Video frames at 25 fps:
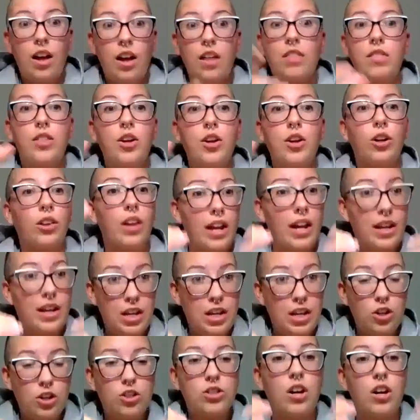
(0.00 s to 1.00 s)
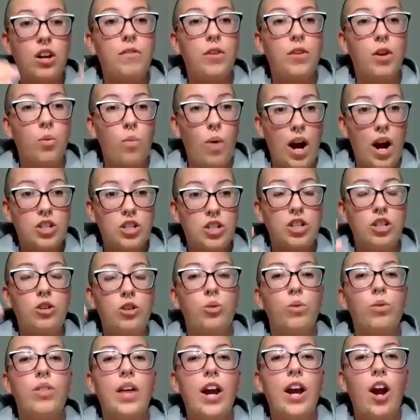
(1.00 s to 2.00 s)
They're liking your stuff. They're watching
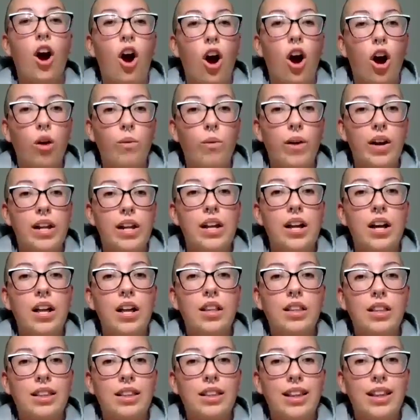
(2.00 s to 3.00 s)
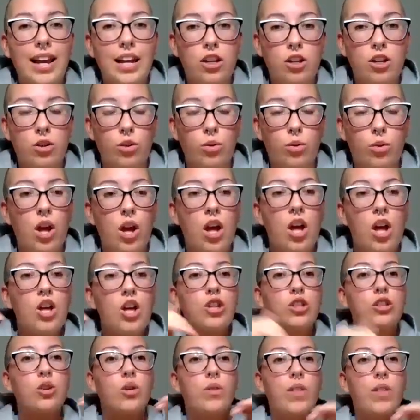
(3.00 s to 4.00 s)
you. They already like you.
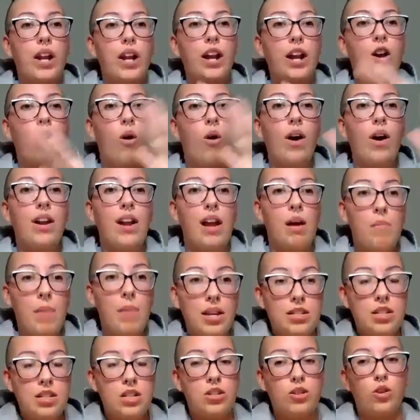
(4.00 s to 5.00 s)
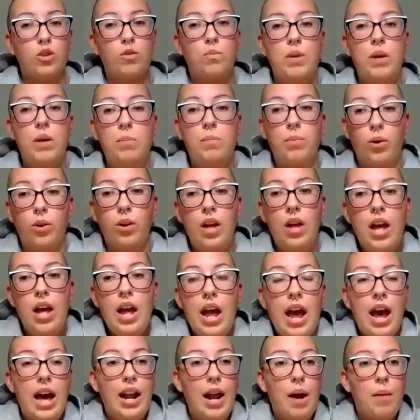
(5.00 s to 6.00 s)
So then I go and I message those people,
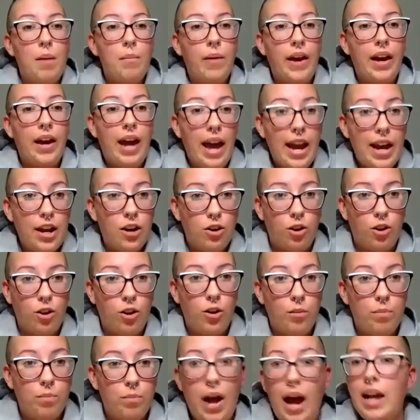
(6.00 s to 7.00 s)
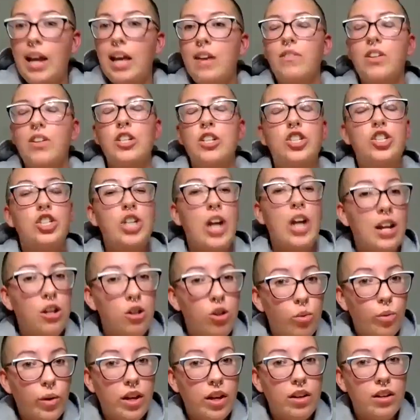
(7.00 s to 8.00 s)
and I'm like, hey girl, I give a
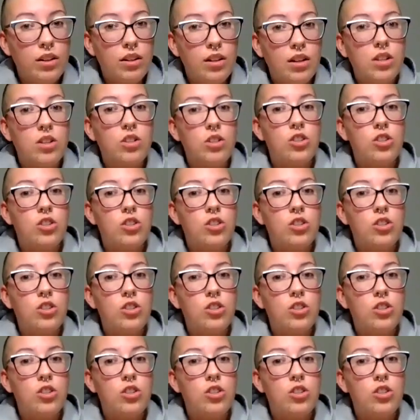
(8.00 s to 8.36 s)
genuine